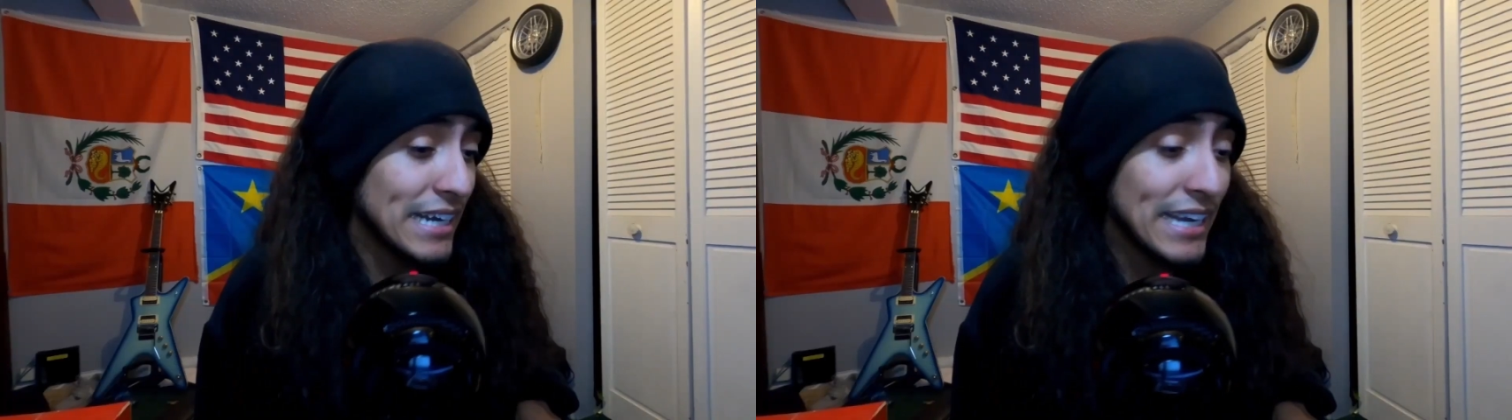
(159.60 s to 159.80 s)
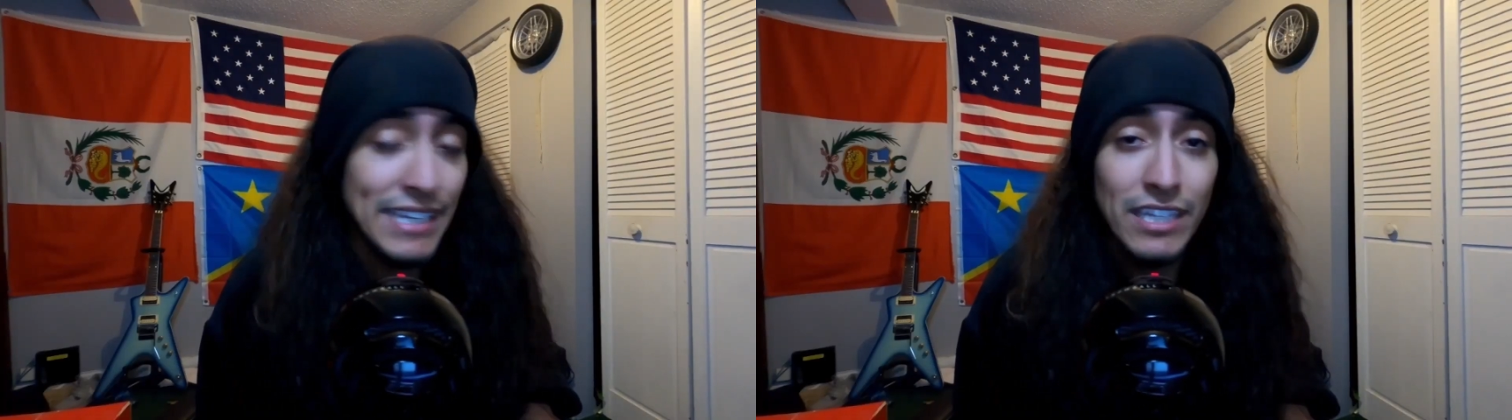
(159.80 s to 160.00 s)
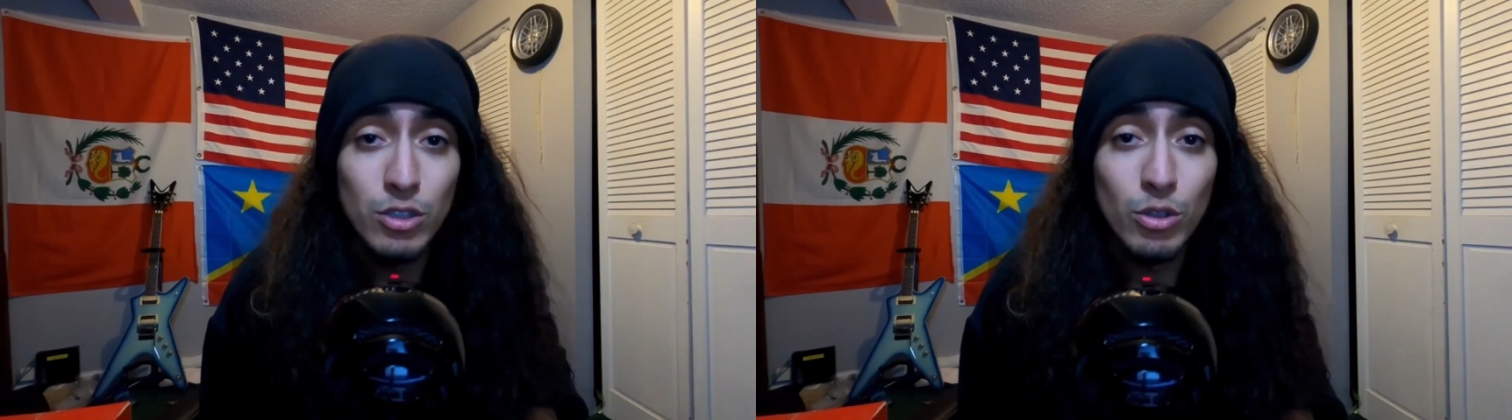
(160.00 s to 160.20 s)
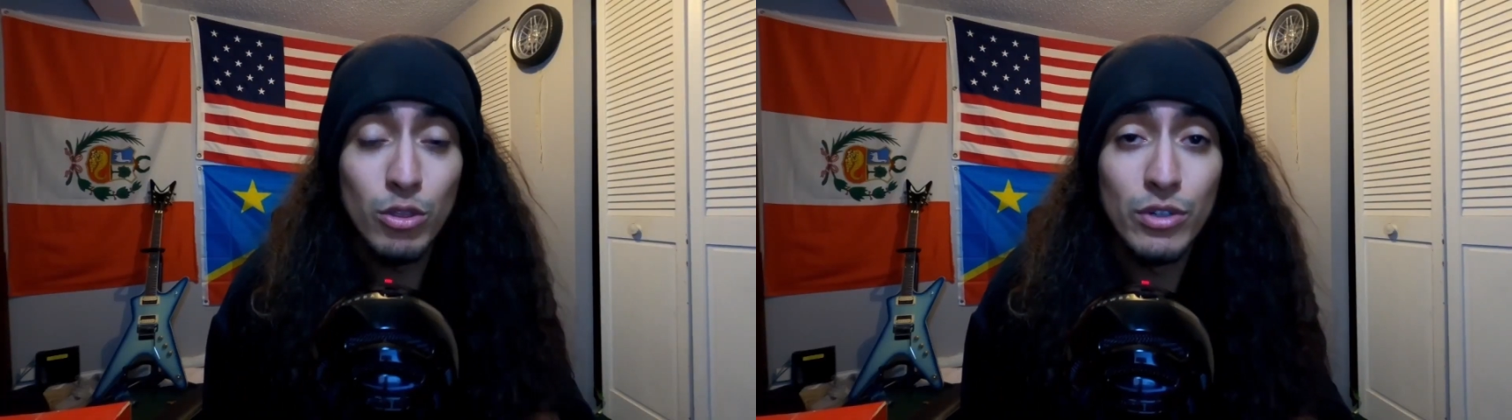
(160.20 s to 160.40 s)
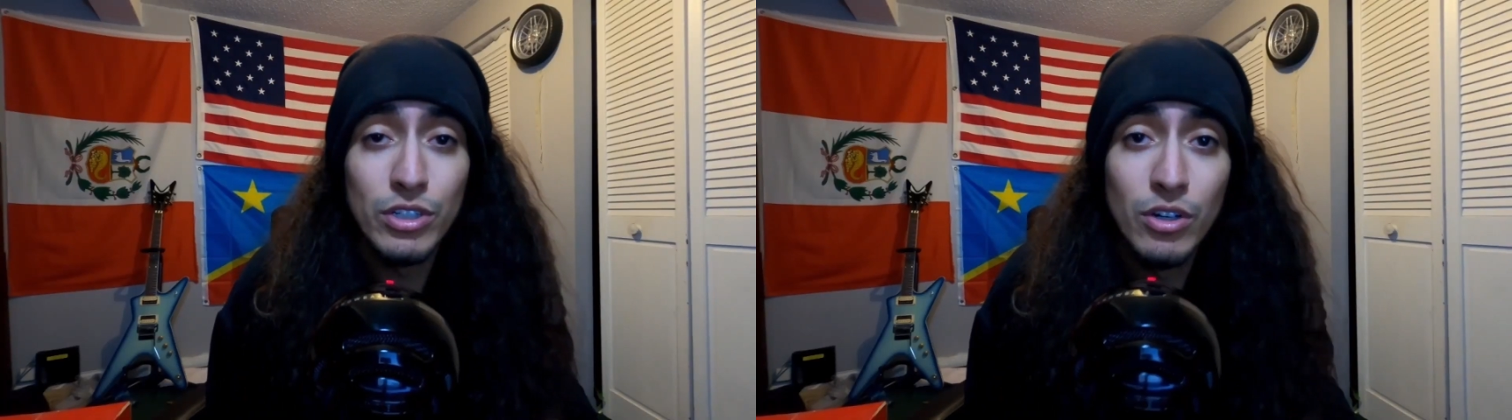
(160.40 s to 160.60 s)
get a little
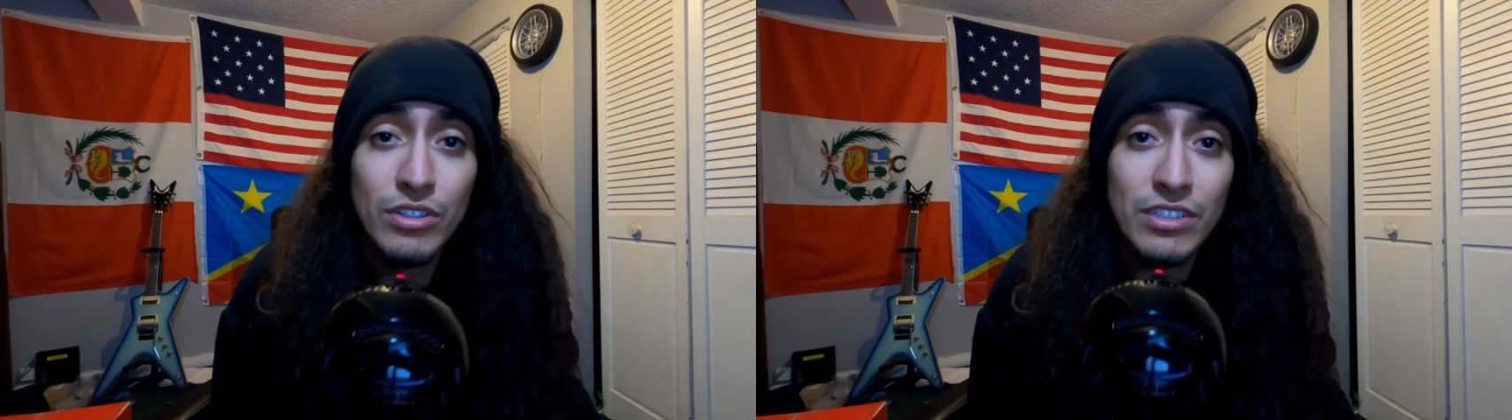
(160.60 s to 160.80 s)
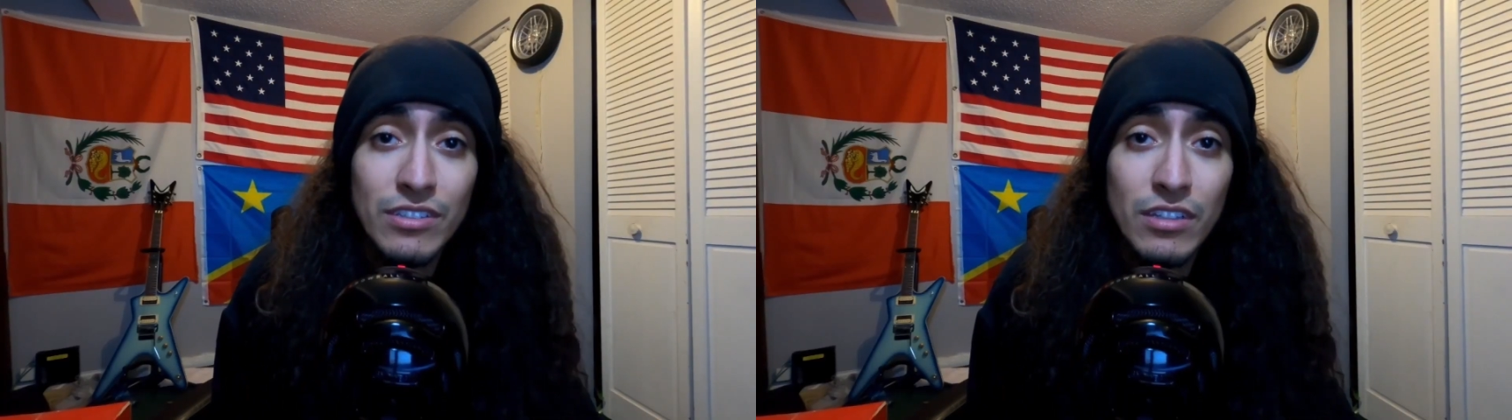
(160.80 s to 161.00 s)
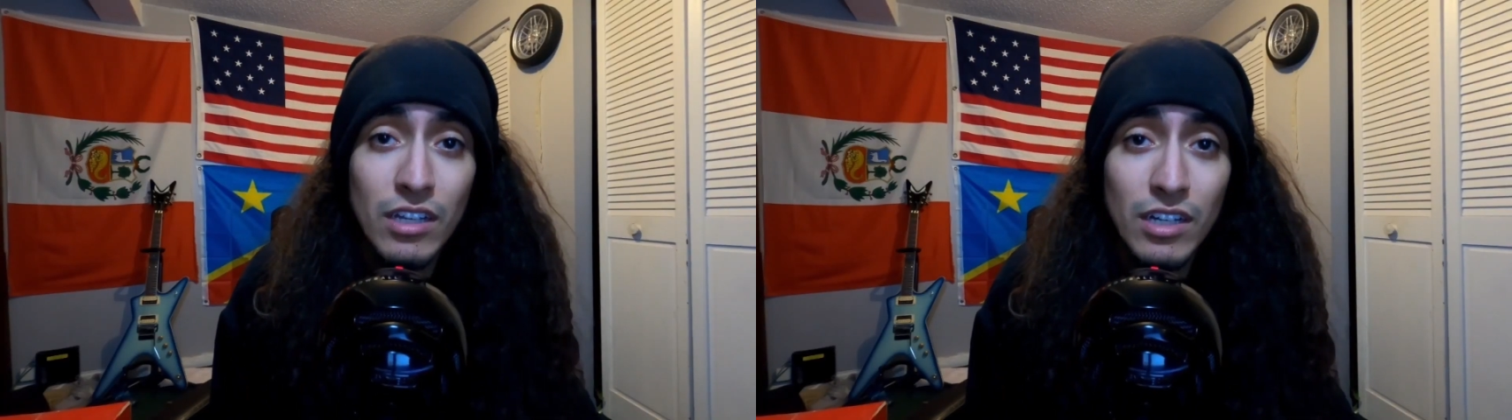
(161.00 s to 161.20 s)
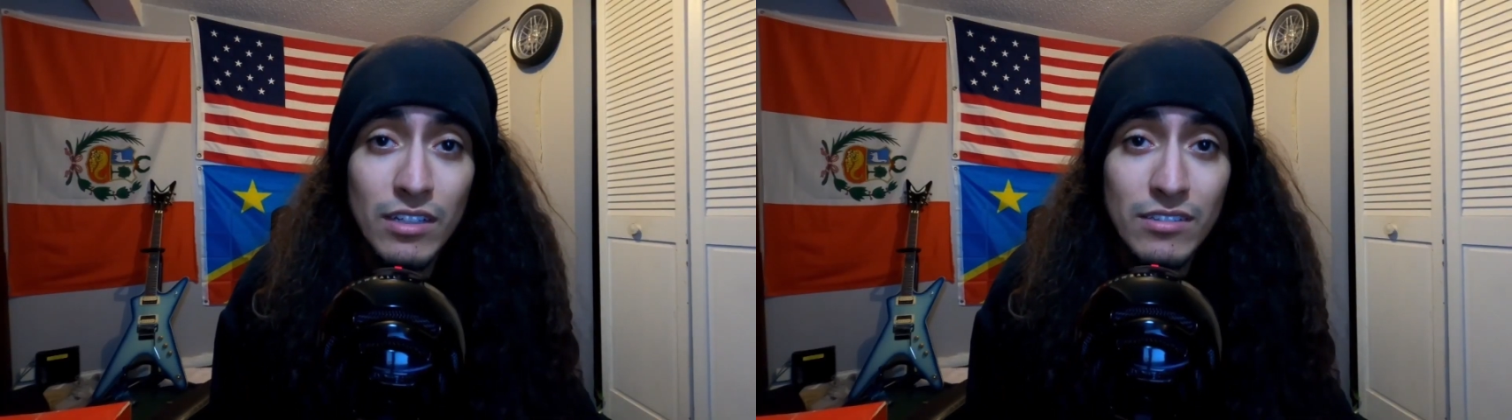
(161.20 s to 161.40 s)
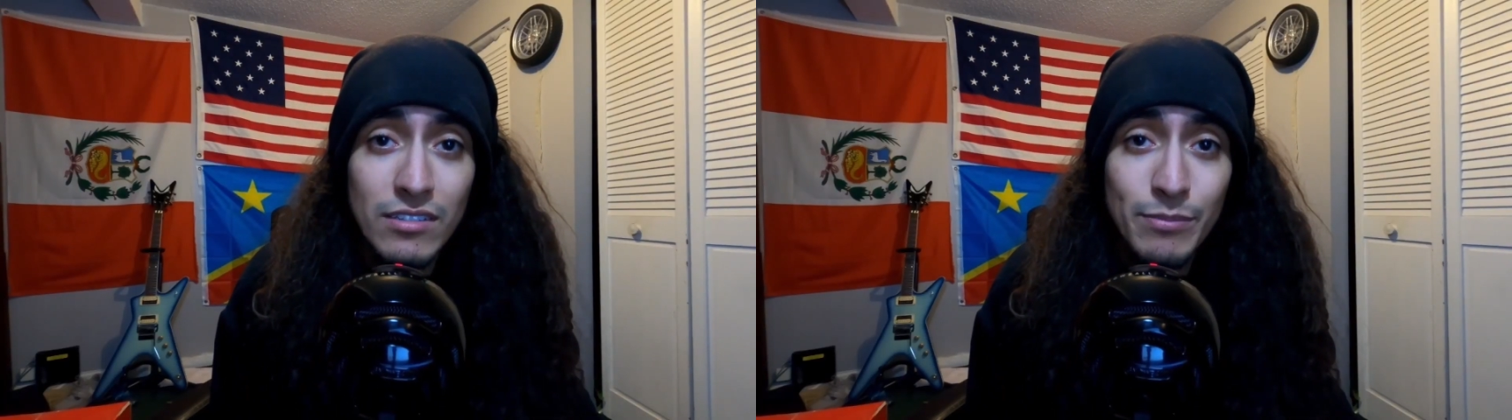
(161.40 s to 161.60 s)
thrill going to
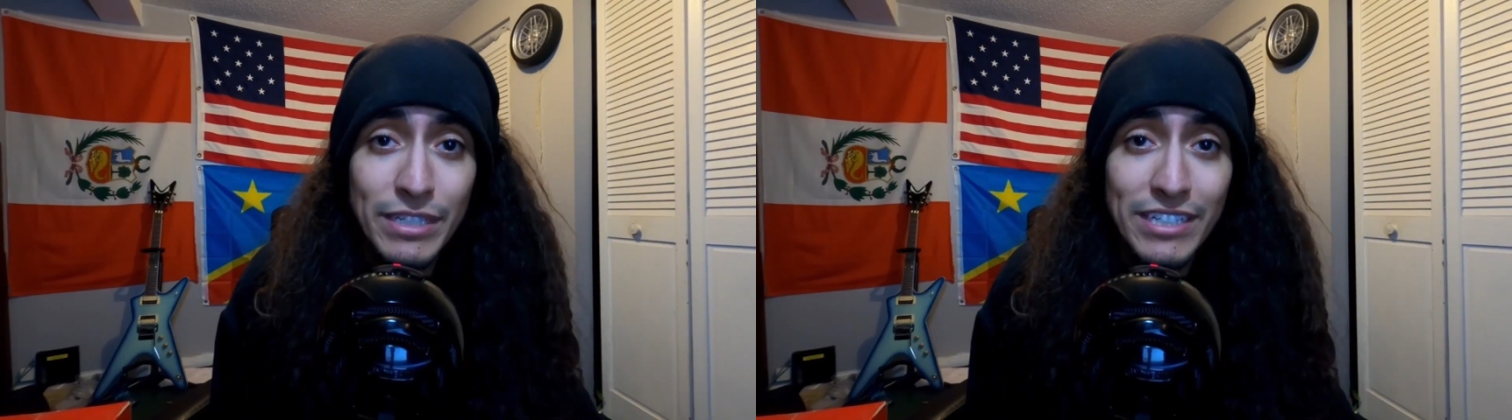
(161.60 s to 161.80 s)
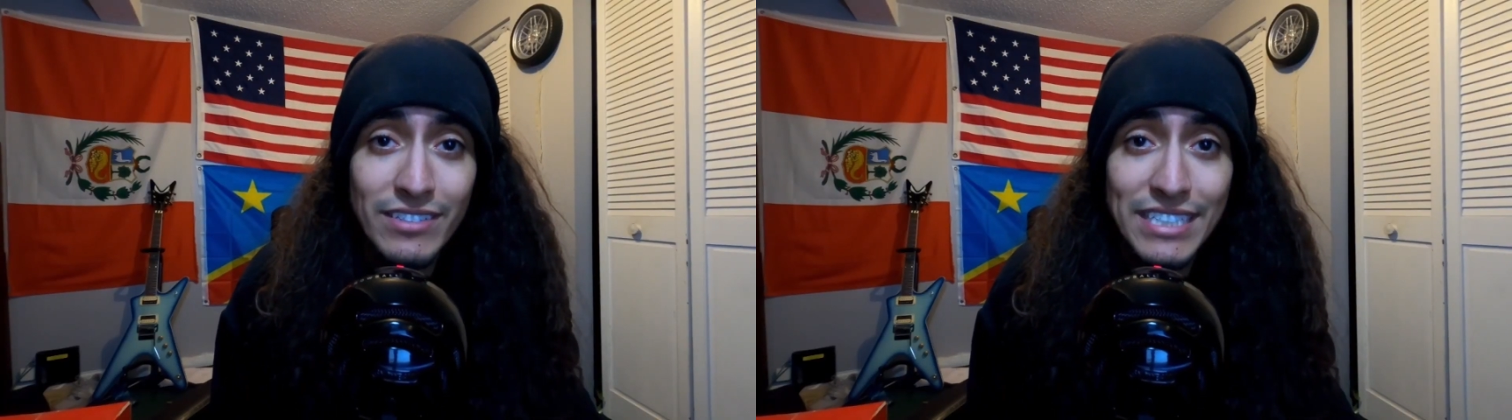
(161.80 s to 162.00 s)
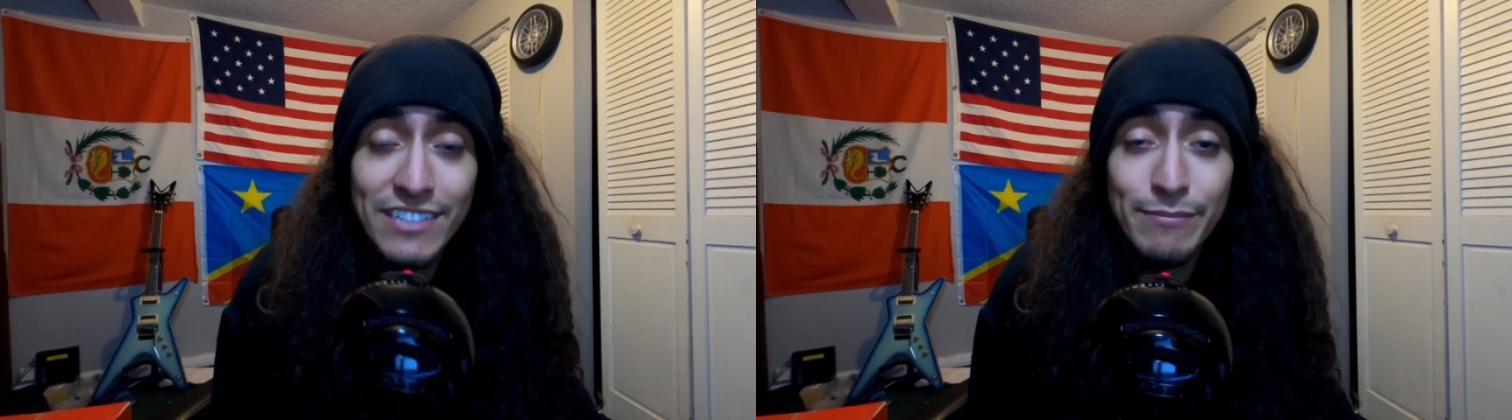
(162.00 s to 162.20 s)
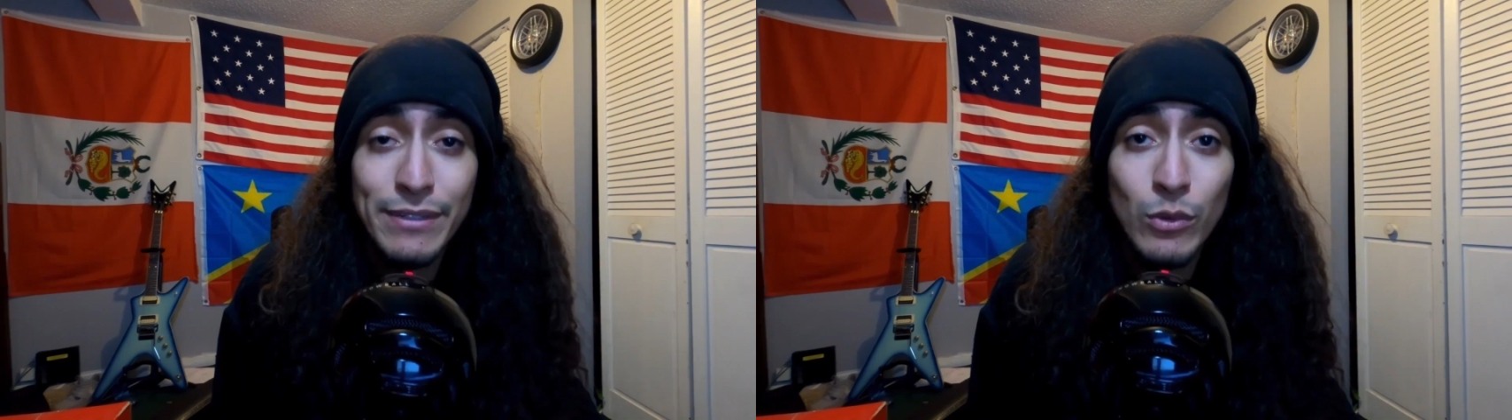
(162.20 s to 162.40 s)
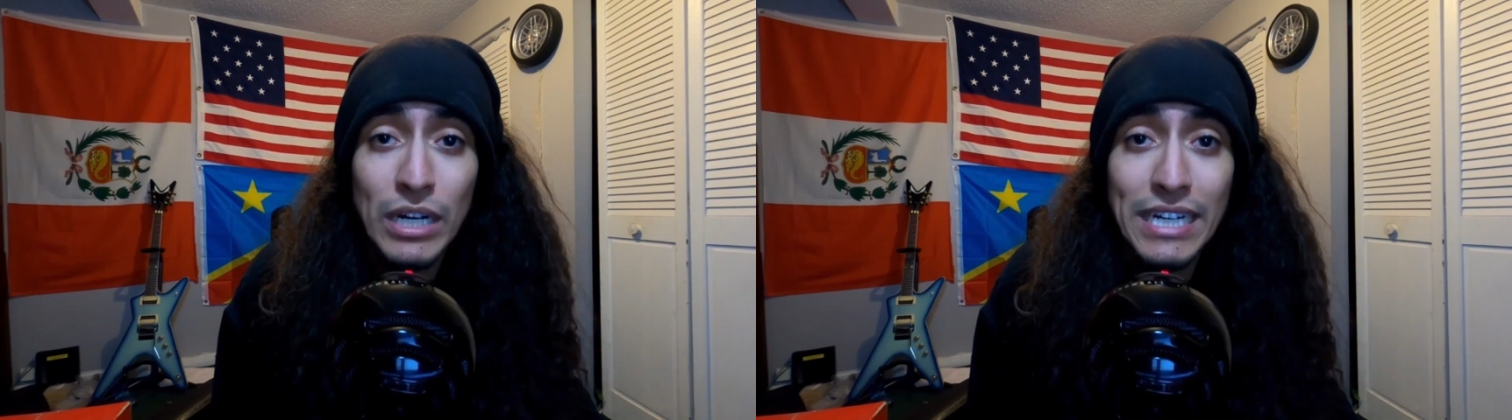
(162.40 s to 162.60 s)
salons because they give me
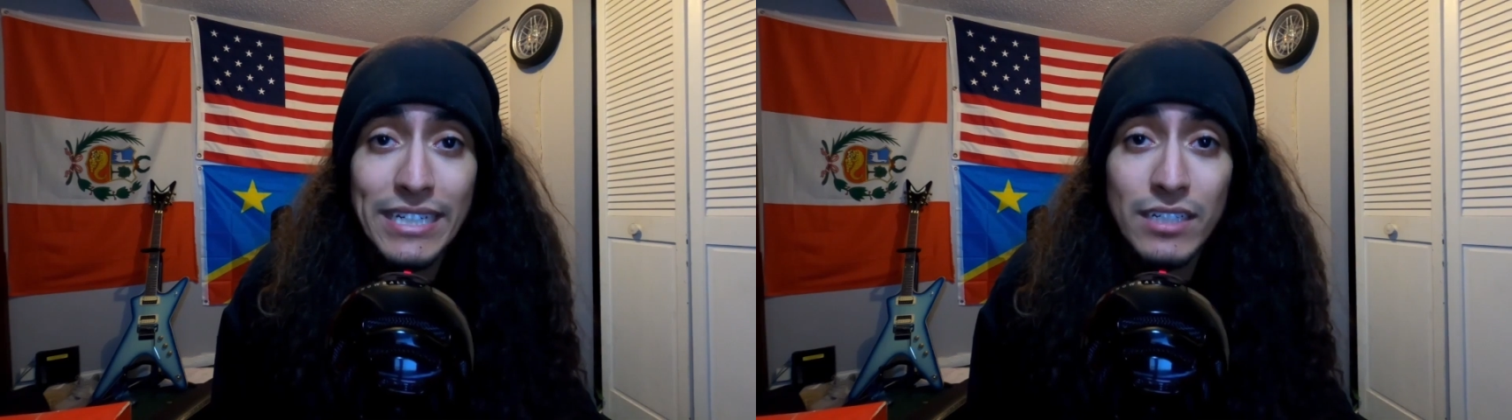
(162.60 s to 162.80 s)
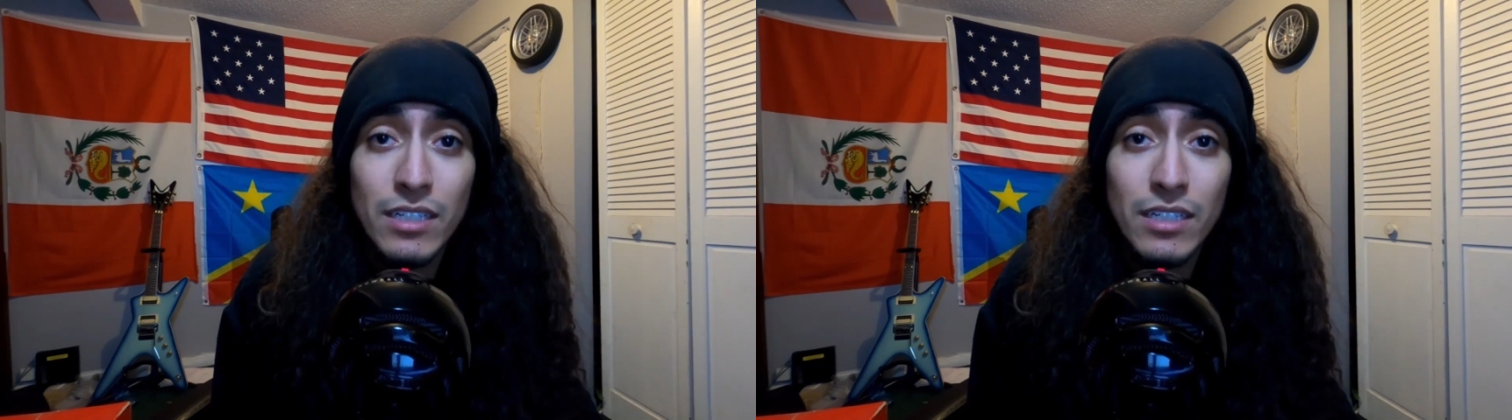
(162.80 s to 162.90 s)
wine